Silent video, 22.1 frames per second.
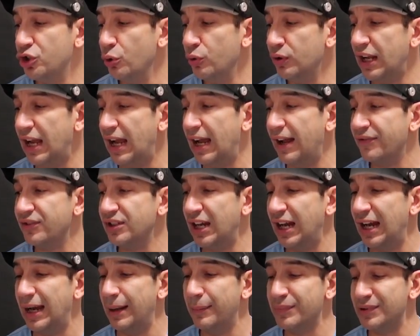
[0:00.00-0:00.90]
2.5
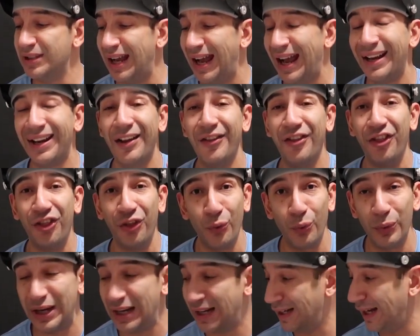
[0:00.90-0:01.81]
times, and a
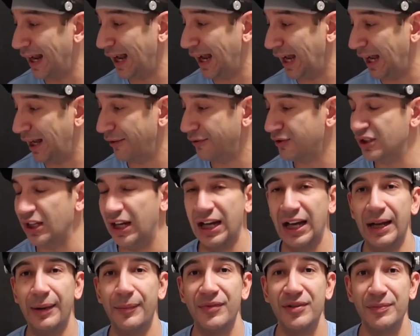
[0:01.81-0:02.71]
3.5
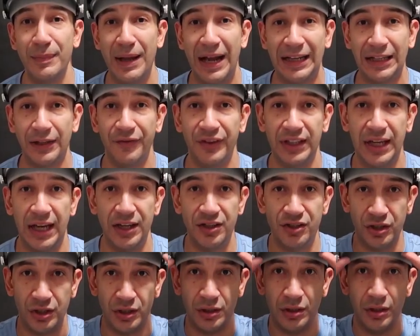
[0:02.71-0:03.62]
times
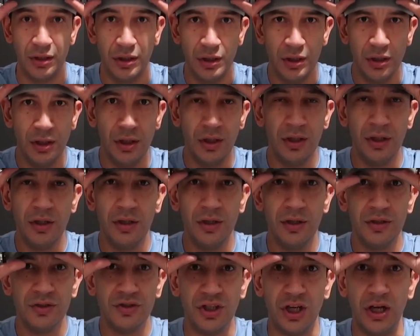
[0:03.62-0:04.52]
magnification.
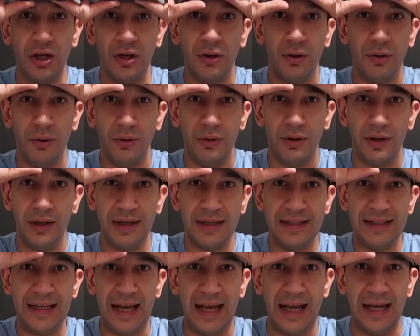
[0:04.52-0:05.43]
So
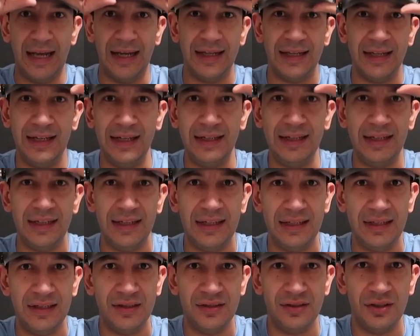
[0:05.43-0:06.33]
yeah, it
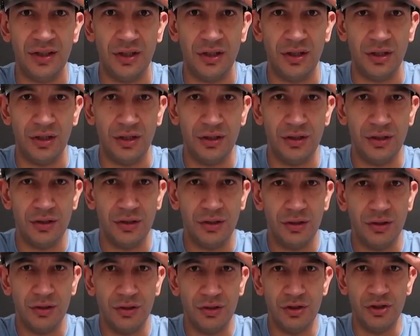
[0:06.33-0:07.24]
is
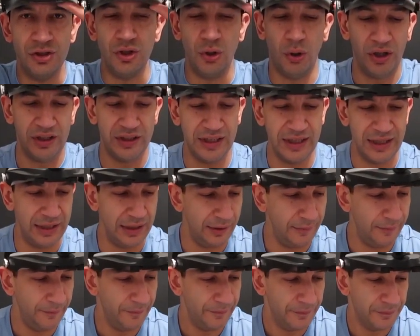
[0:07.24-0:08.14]

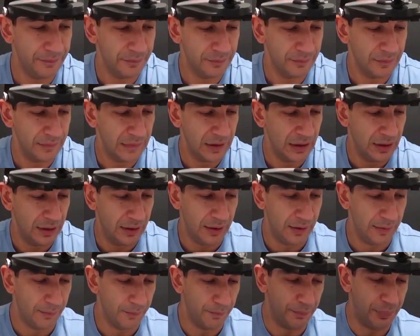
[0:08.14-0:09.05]
dorky,
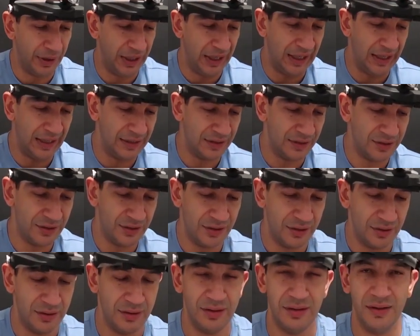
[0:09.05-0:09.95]
but
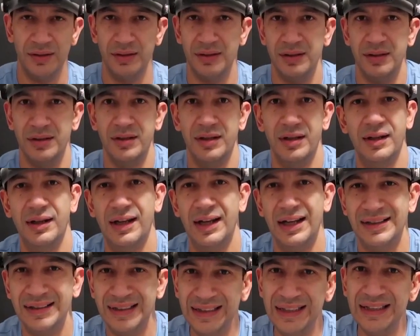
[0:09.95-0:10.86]

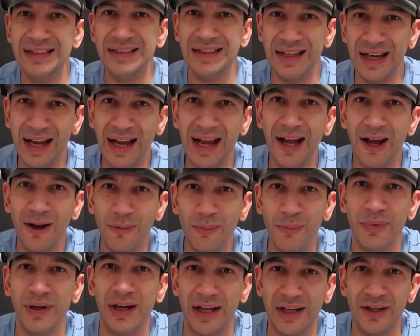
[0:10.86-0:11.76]
I think it's gonna help
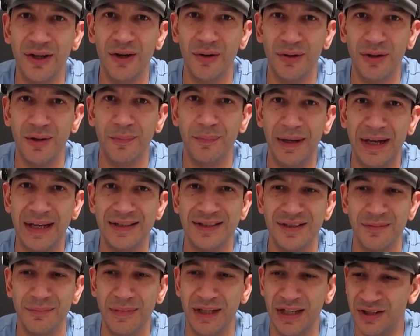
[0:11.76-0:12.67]
when I go to paint
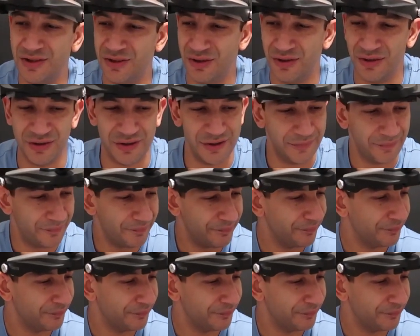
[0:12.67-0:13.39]
some miniatures.